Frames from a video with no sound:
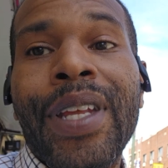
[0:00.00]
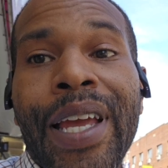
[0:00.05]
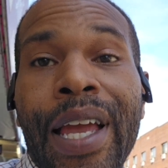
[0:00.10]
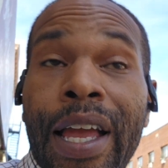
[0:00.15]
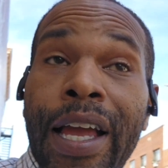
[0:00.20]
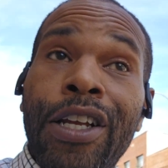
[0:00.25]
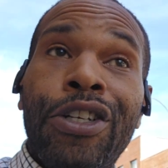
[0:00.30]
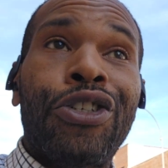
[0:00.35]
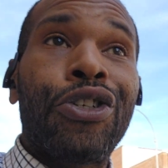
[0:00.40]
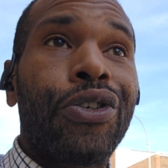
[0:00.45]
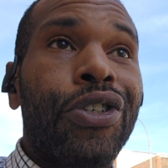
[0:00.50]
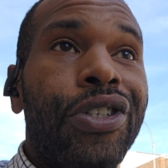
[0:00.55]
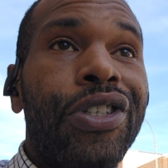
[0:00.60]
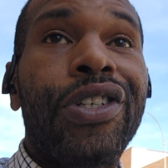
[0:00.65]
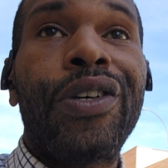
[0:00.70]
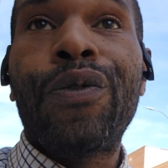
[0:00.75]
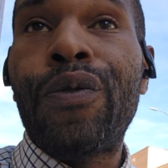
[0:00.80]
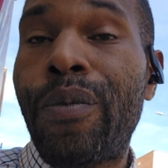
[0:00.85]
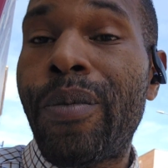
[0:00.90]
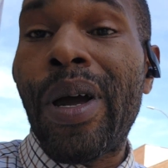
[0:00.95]
As you can
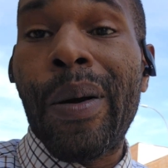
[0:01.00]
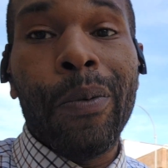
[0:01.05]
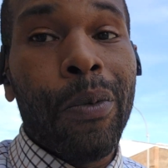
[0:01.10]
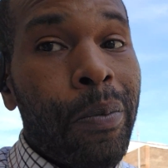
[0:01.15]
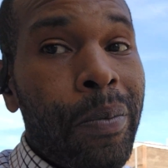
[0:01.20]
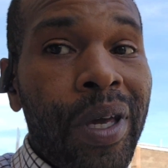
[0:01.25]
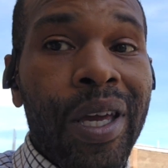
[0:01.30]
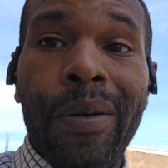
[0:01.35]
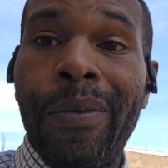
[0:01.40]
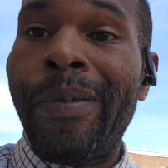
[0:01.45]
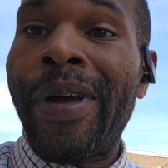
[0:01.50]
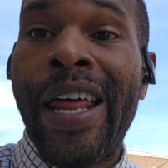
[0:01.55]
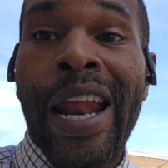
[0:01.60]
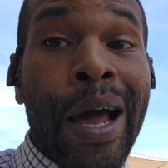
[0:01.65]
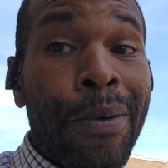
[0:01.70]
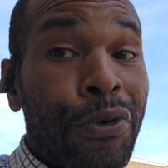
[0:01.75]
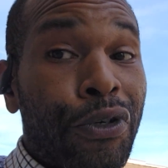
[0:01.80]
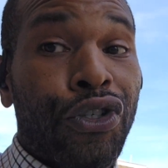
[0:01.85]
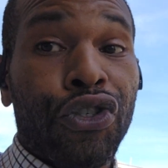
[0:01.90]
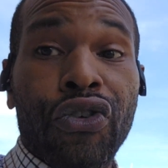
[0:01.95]
see, remember me, man, I
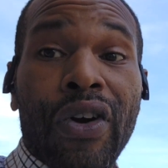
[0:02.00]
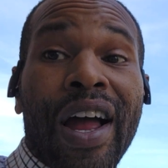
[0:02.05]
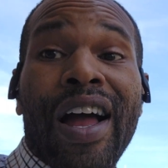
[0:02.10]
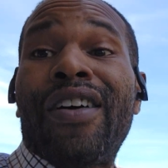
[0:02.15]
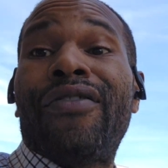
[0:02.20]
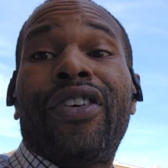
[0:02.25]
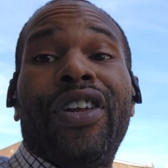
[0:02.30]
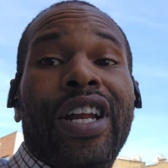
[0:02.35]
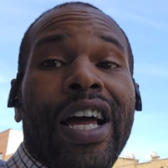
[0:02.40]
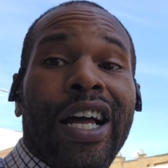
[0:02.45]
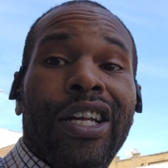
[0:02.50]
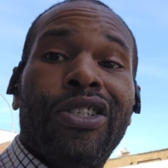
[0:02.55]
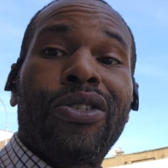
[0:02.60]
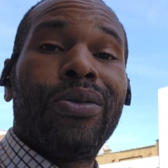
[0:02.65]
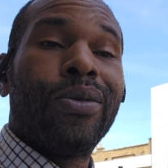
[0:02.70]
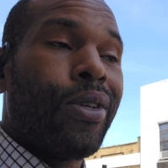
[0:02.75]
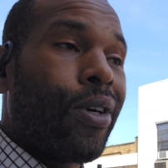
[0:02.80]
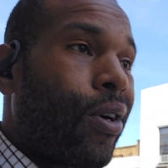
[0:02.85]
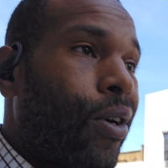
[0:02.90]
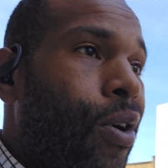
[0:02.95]
was driving not too
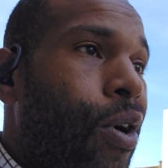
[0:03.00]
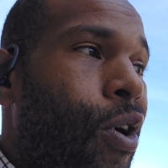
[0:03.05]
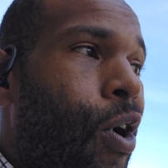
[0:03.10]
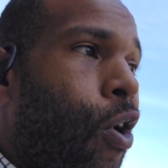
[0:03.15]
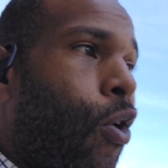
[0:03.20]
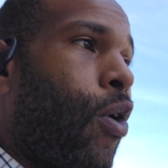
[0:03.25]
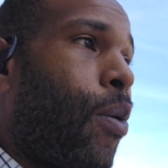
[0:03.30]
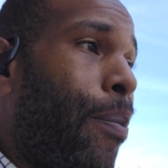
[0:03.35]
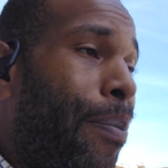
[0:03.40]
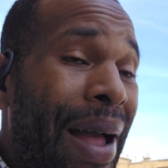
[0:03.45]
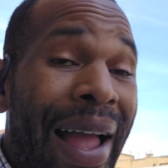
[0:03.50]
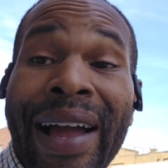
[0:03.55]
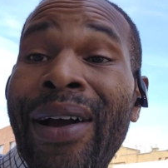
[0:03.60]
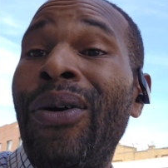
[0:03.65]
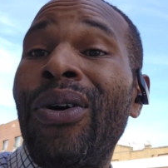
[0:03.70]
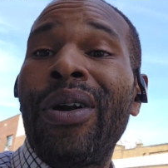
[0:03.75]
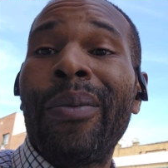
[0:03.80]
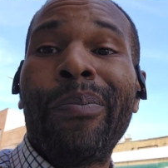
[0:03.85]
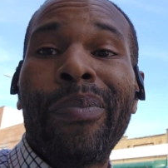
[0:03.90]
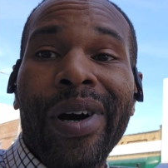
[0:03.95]
long ago. I'm back
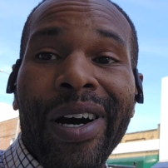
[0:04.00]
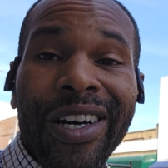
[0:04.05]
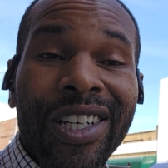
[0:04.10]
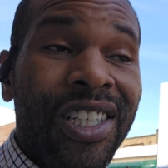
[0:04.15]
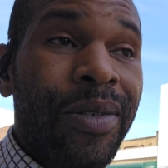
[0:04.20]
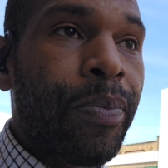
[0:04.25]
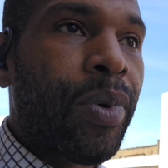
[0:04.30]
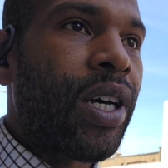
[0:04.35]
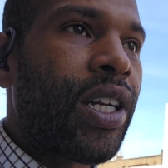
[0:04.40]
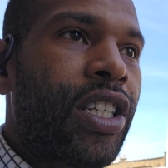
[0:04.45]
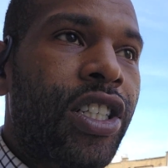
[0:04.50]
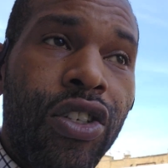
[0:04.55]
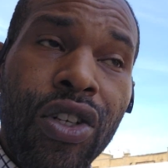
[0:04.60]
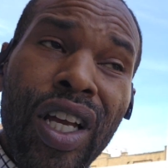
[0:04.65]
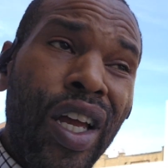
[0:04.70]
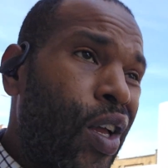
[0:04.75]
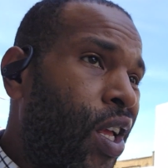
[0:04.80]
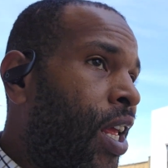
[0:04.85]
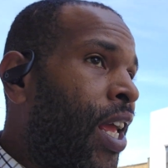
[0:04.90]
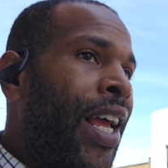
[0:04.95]
on the bus, but
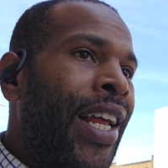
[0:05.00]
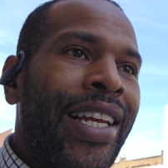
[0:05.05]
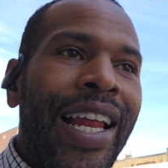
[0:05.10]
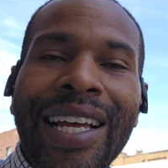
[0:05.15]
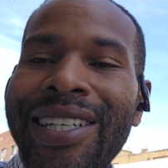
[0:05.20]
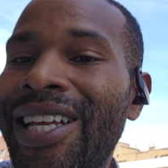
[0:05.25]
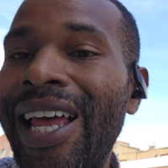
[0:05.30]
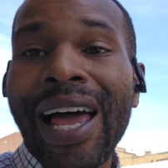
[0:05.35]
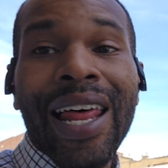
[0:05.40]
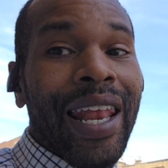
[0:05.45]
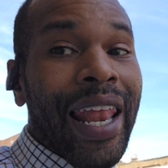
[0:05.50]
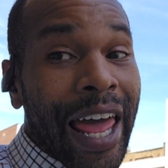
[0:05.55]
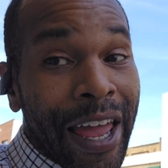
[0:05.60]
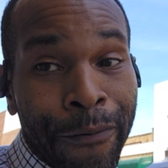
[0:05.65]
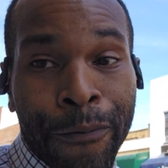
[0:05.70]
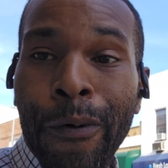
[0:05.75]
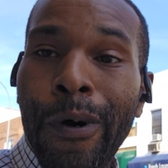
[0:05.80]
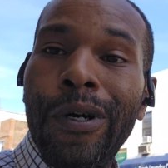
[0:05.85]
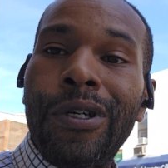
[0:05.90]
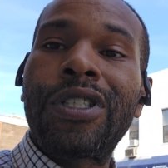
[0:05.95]
that's how
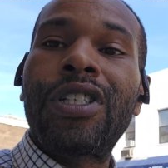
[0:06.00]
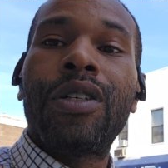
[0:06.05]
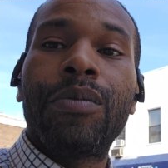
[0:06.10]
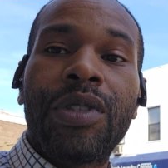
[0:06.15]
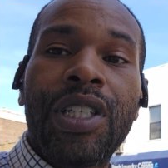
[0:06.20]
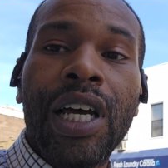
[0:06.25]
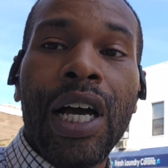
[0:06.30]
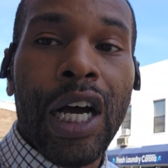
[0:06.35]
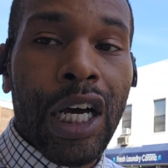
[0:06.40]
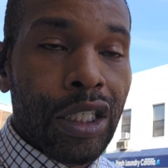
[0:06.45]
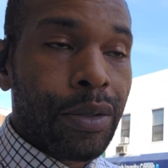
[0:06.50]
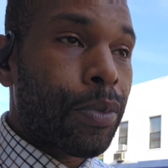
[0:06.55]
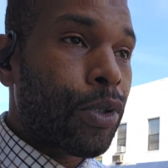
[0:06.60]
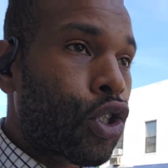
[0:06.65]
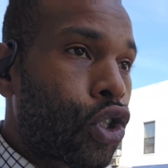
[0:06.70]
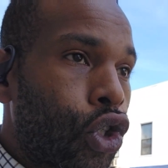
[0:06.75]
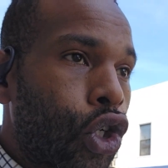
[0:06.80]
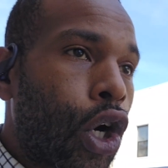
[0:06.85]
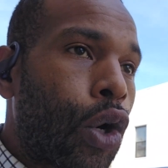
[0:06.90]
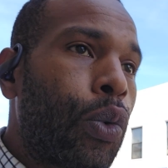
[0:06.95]
life works sometimes.
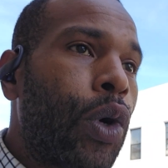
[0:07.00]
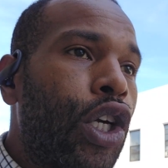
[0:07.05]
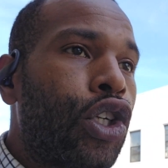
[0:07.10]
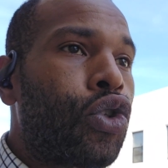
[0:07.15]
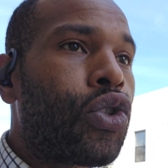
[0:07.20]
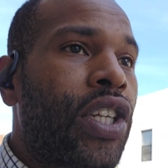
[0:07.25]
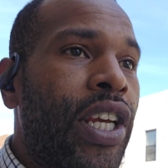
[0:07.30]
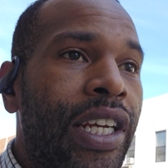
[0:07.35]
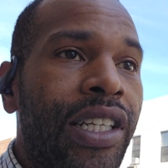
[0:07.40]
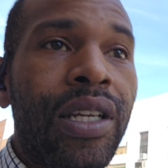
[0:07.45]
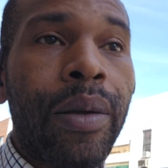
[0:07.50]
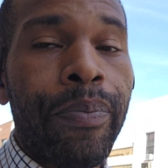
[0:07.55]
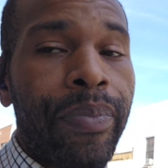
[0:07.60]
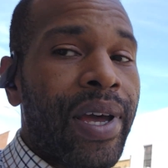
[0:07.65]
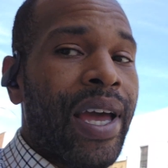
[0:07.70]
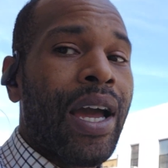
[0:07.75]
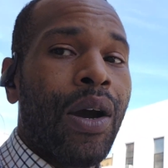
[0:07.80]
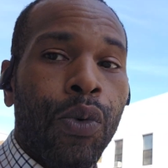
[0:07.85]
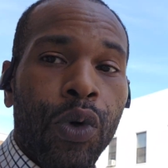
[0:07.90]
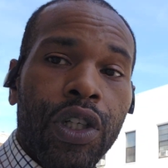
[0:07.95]
But you know what? You take the
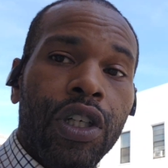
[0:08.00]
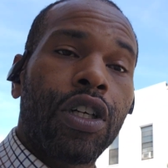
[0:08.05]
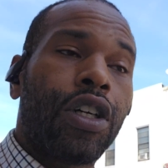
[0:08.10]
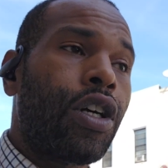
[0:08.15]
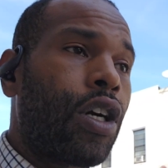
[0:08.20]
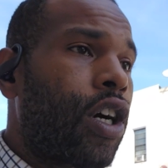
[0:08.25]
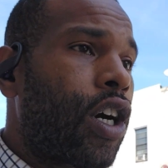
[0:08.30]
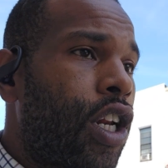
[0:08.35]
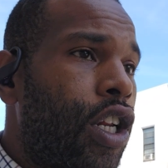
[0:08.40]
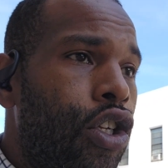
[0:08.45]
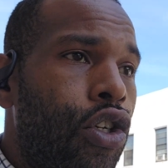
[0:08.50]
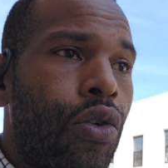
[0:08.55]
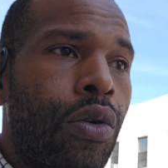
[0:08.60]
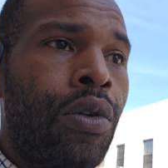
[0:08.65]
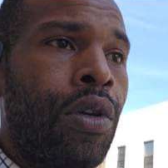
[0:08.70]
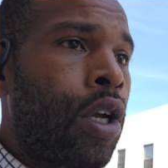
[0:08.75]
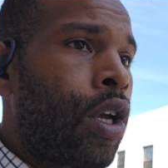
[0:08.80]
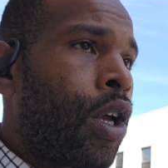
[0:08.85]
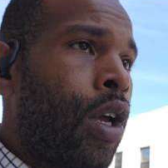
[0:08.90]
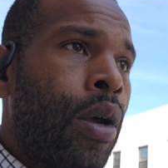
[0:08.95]
bad with the good and you
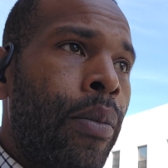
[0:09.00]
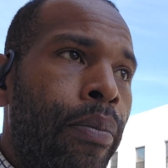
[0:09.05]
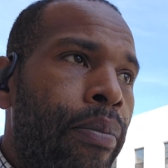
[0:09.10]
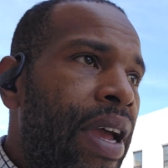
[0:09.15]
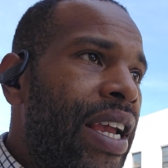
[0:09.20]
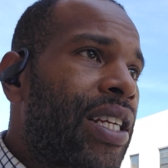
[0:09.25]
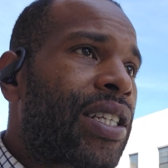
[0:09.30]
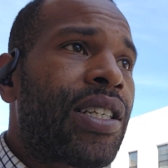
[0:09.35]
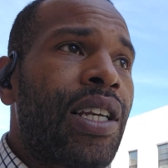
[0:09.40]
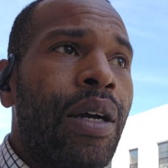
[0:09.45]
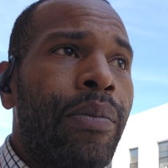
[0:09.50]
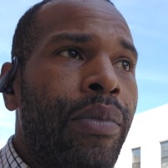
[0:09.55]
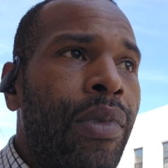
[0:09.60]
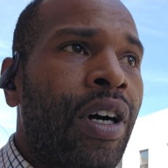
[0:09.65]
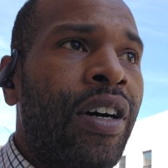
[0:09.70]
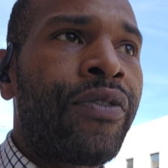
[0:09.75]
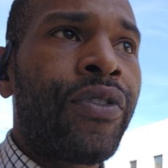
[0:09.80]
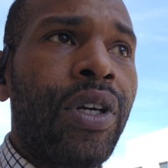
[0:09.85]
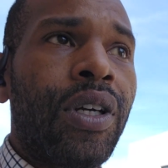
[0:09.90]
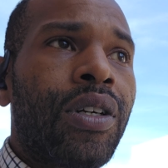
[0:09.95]
make something
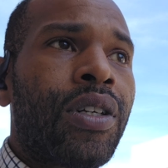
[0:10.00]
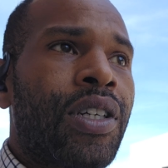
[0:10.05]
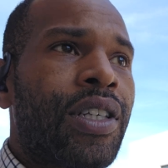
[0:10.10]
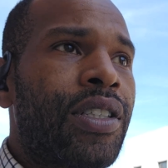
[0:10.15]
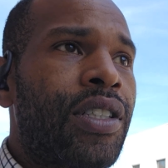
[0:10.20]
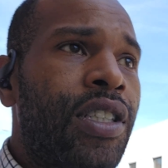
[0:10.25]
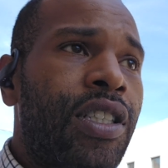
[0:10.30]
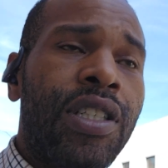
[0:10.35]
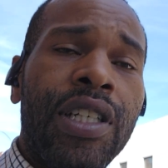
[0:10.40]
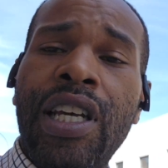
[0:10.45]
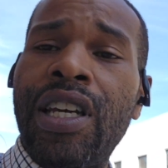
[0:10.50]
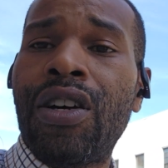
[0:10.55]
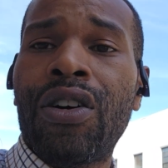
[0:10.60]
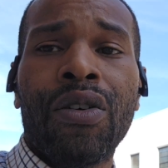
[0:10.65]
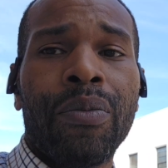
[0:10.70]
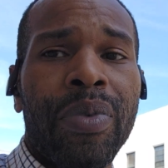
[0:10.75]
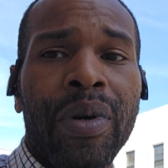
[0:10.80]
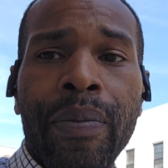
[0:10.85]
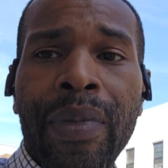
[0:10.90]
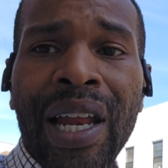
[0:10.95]
of it. Because this ain't going
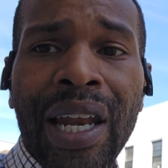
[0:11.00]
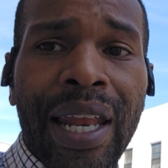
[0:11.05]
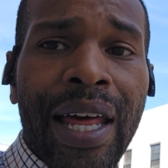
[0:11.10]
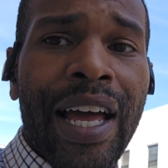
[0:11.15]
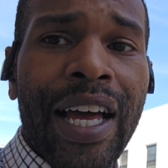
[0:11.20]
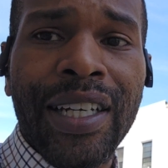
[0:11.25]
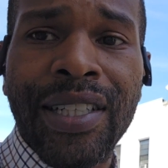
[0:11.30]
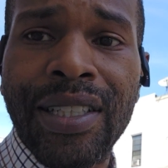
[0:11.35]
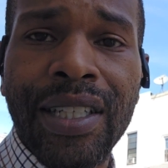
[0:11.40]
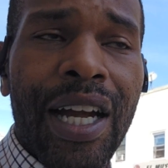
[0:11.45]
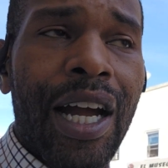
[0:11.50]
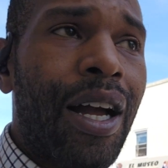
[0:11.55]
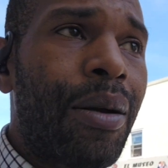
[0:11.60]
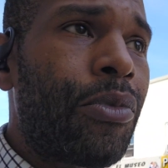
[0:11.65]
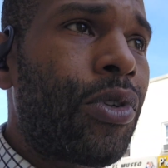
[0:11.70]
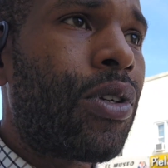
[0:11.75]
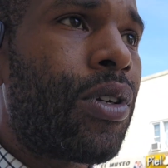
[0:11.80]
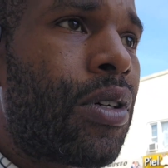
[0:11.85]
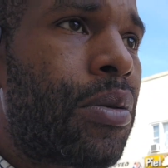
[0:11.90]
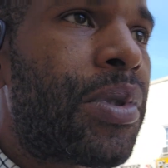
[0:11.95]
to be my last stop,
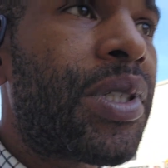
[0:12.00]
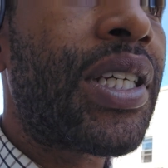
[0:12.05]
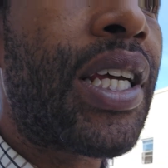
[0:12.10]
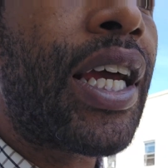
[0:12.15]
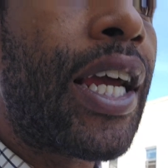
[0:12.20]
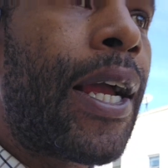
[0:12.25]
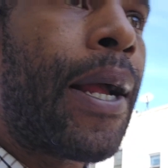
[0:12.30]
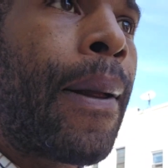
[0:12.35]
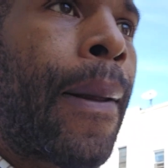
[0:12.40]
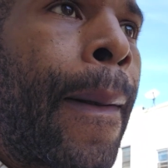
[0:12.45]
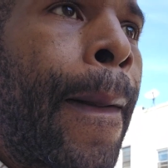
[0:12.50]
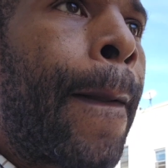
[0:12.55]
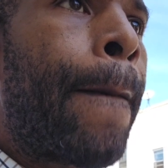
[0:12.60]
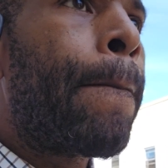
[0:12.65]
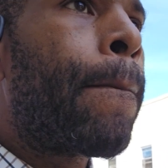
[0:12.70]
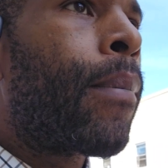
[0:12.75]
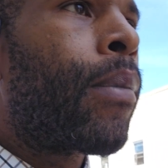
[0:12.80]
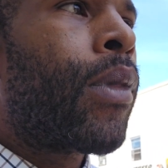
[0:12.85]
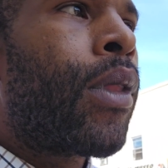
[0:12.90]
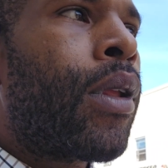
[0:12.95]
you know what I'm saying?
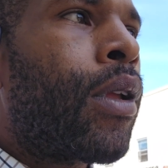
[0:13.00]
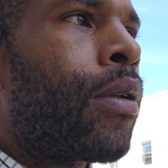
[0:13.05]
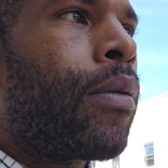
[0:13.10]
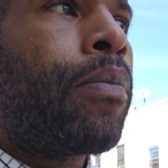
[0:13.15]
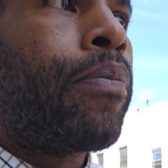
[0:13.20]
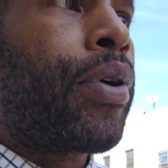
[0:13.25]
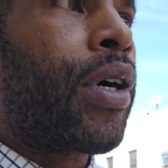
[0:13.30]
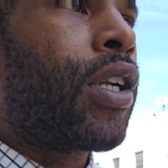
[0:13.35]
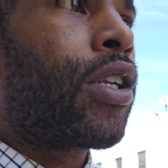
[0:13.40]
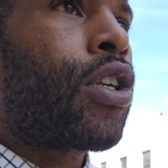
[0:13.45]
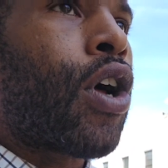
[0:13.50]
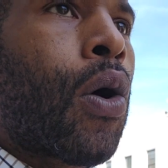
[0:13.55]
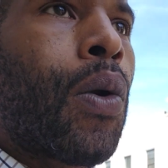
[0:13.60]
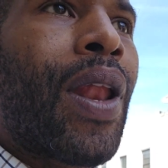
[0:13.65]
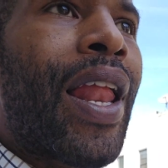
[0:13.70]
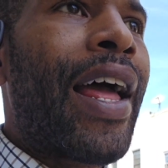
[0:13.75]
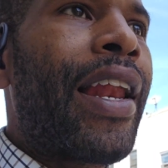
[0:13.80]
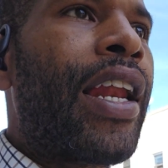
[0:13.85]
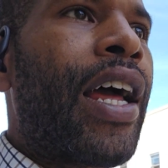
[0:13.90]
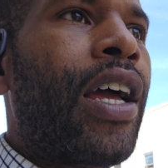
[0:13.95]
But don't
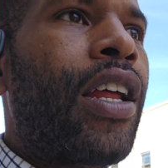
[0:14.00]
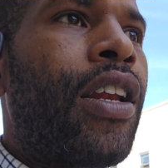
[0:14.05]
let